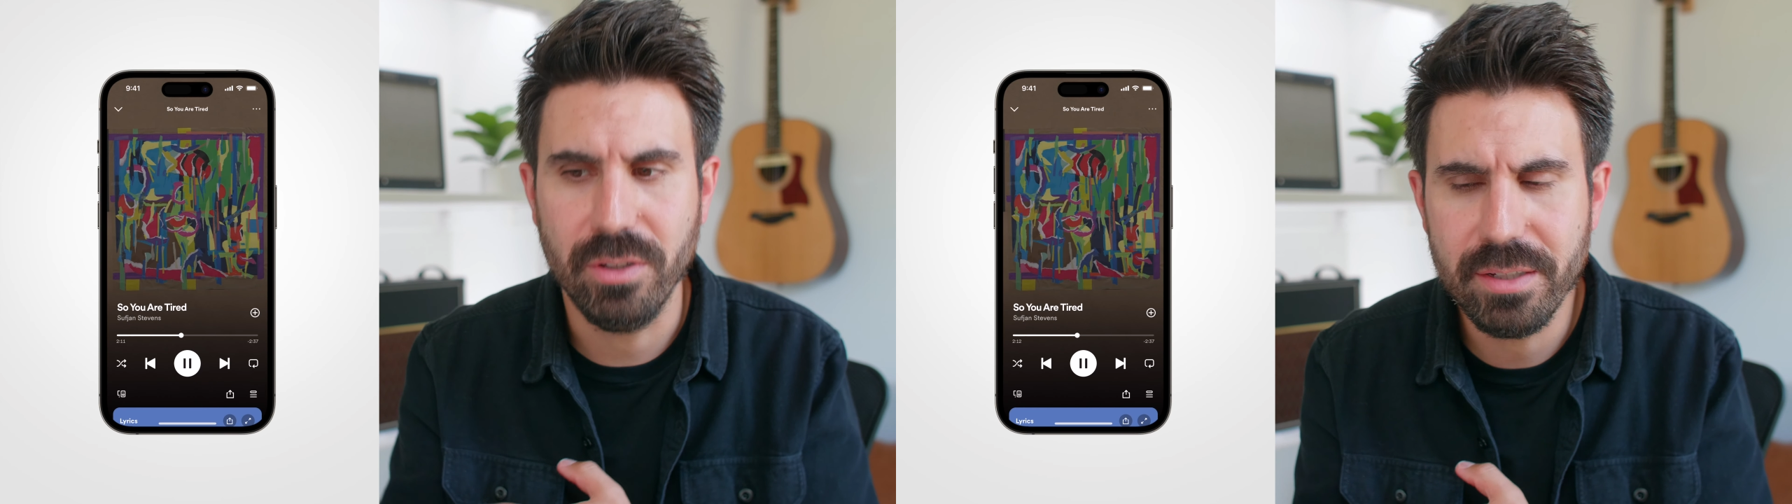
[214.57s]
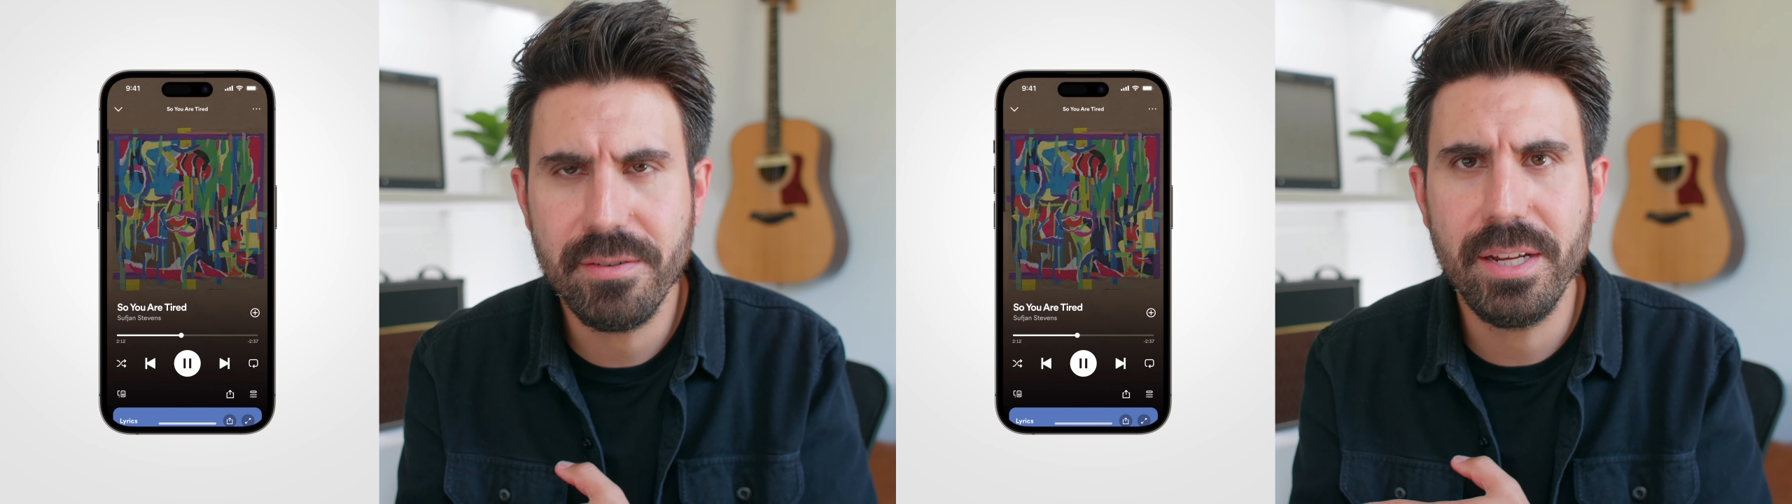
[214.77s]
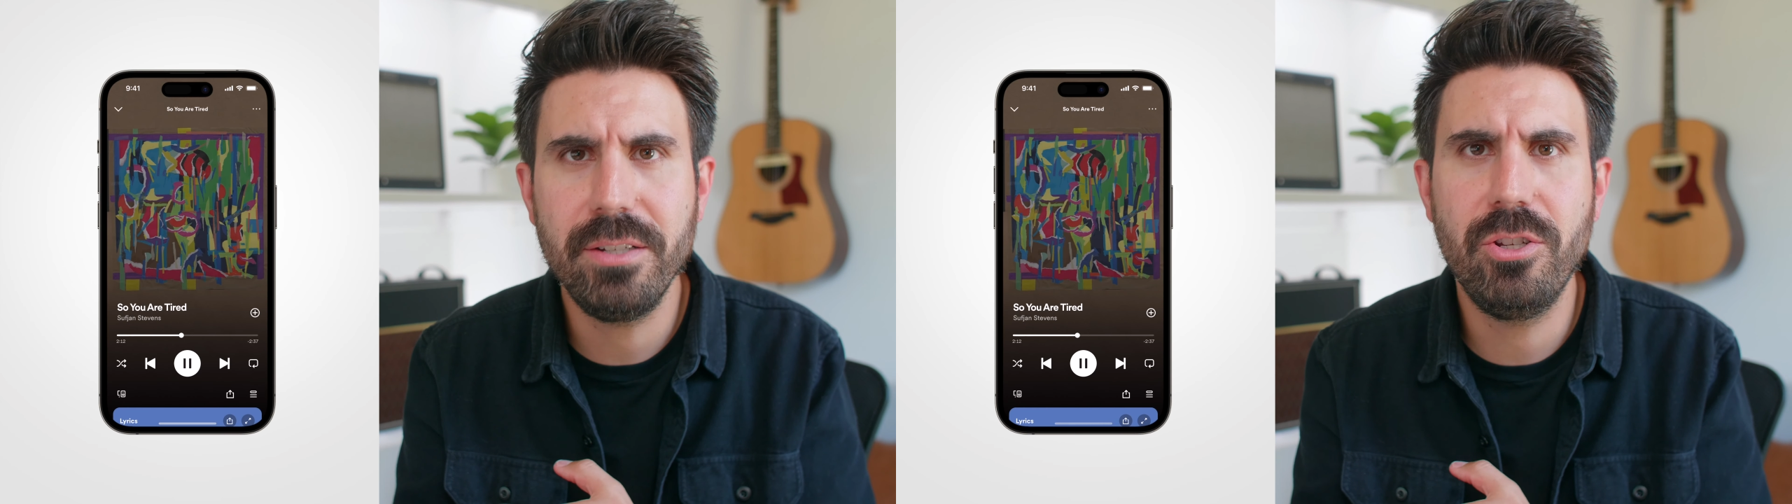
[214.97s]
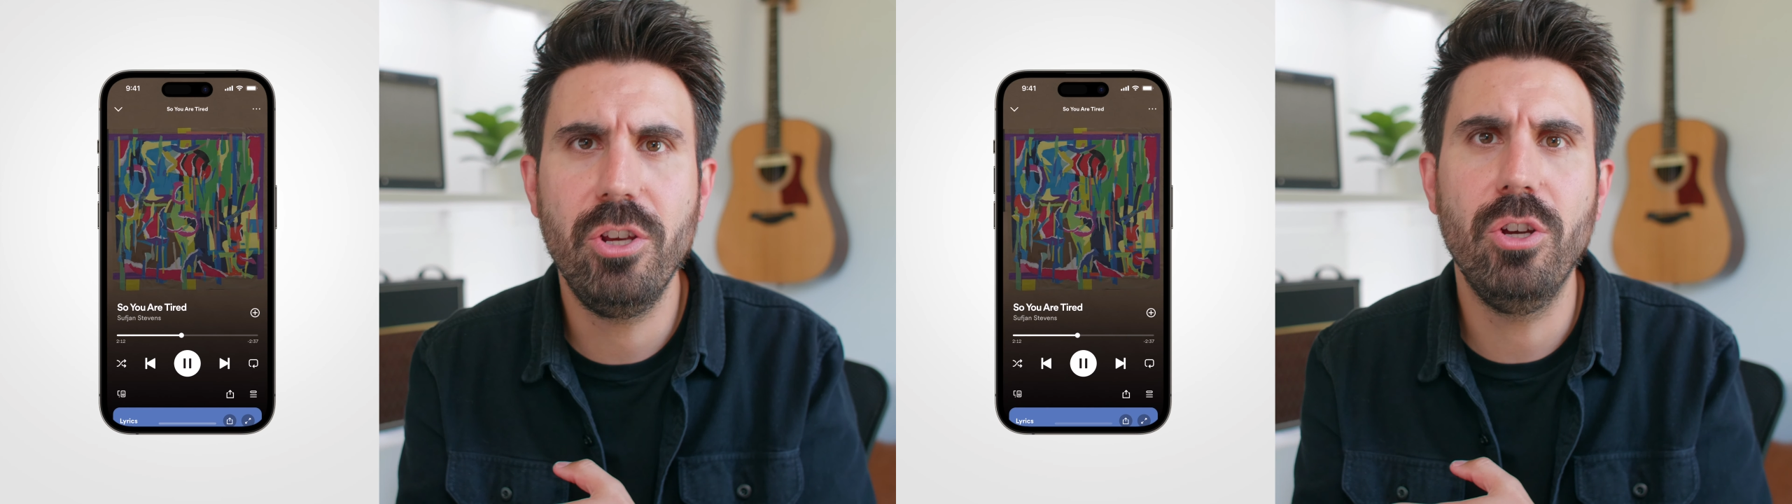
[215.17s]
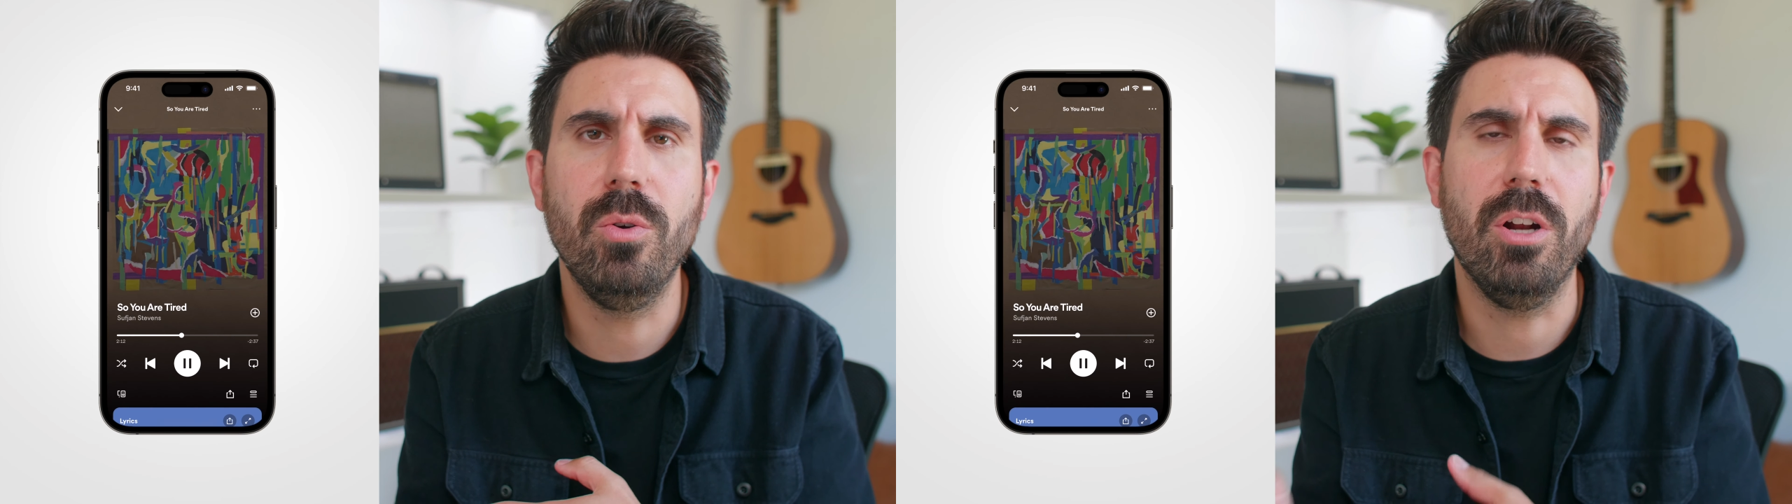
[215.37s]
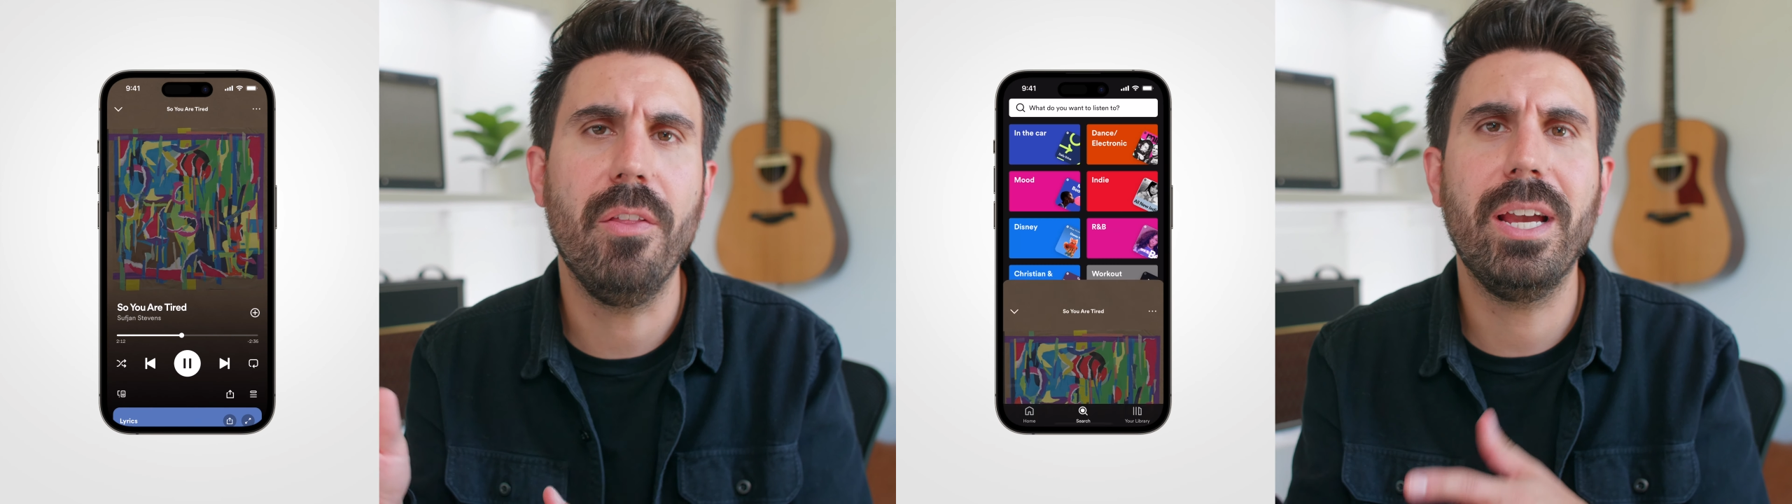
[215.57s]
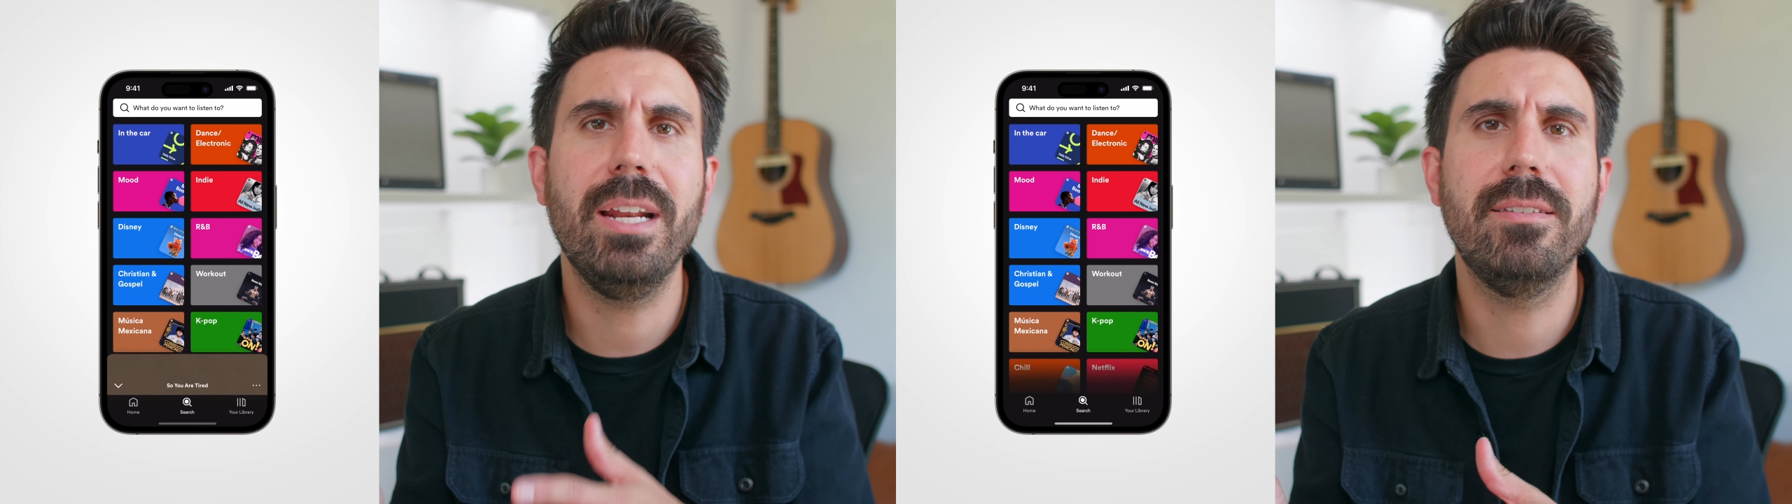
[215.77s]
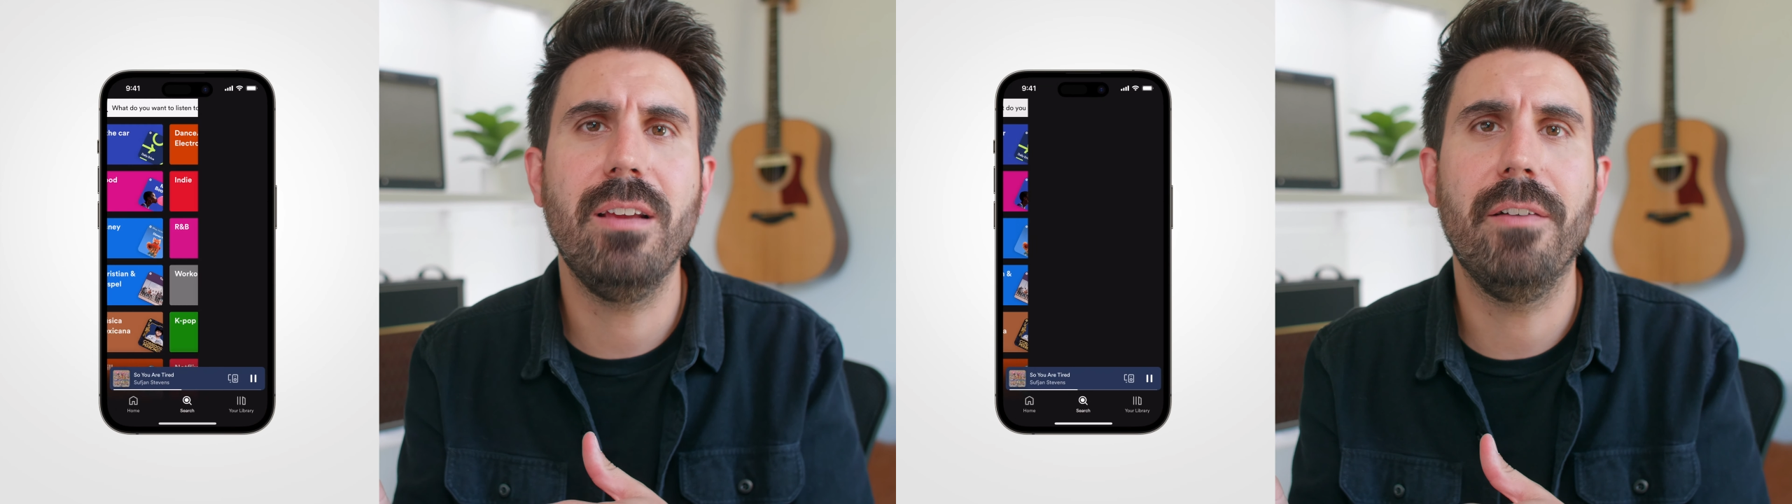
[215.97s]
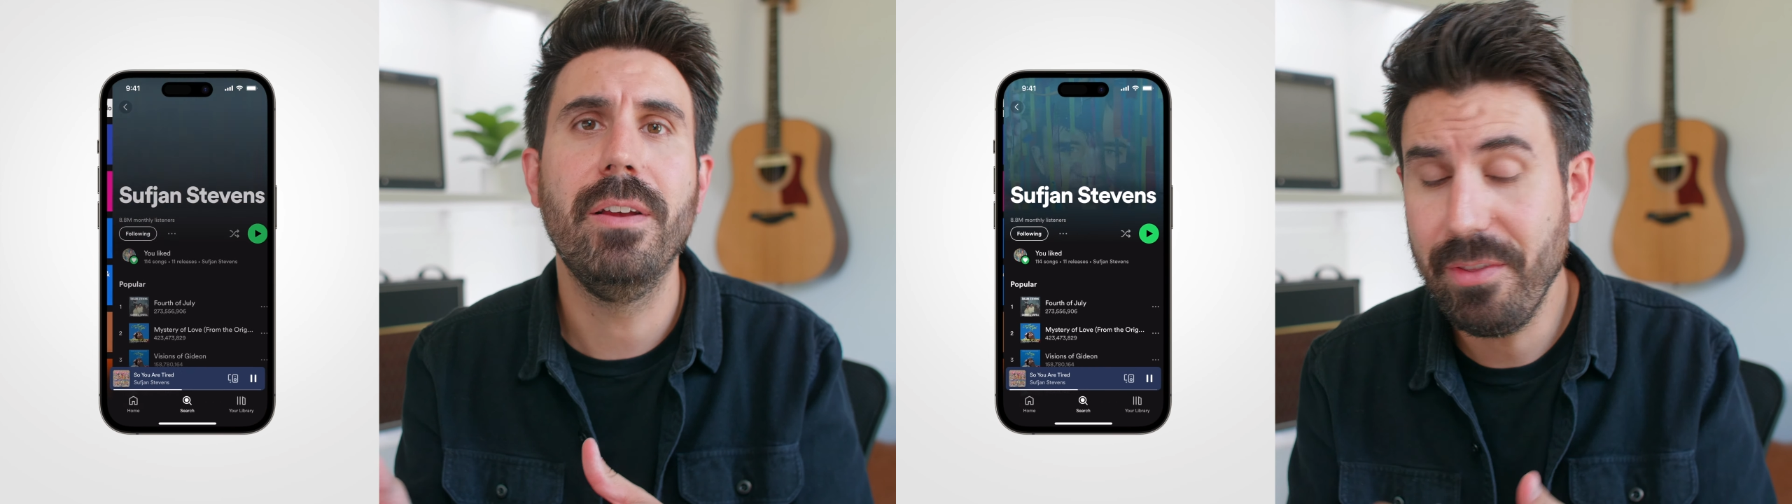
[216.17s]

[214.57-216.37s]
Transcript: listening to and all that kind of stuff.